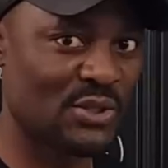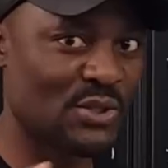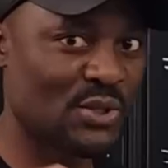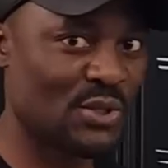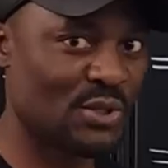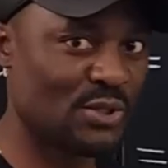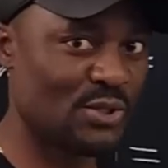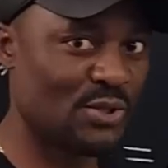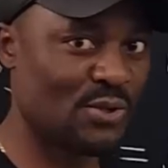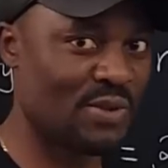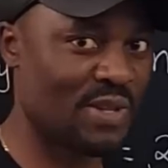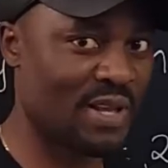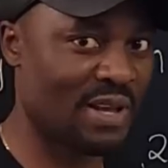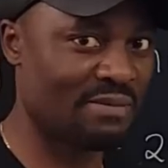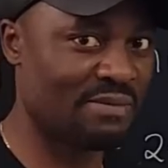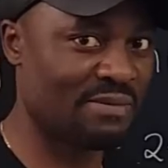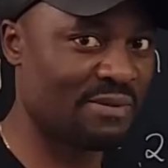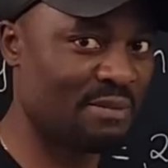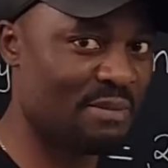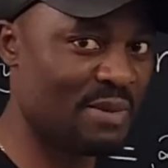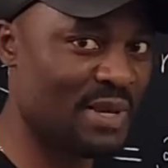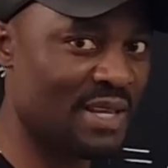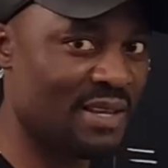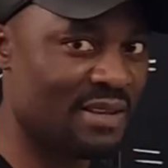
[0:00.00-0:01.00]
So do that
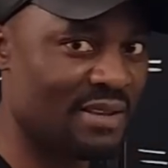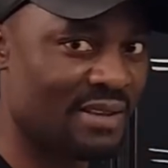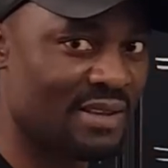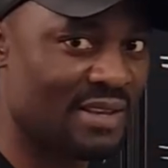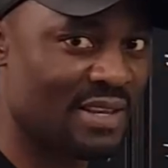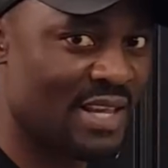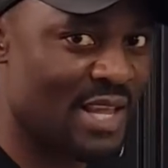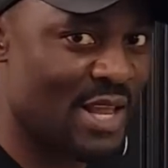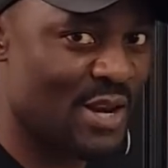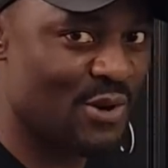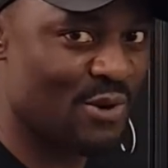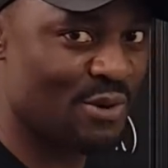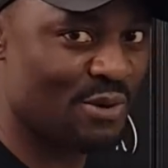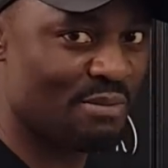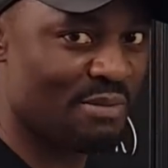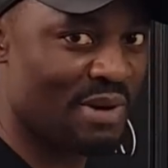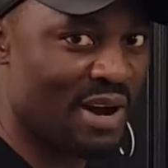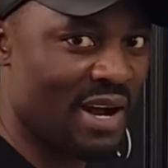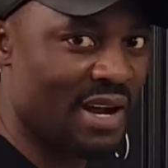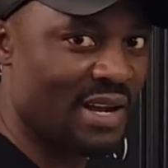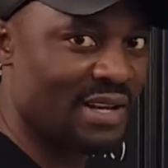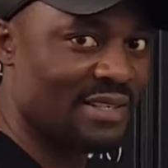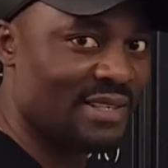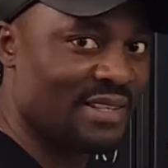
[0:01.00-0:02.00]
for me in your
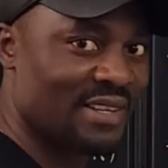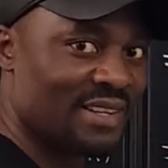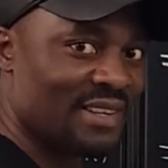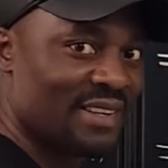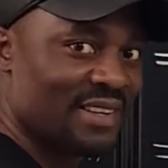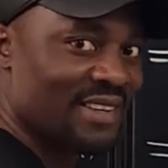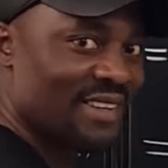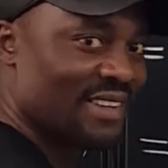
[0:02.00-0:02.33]
mind.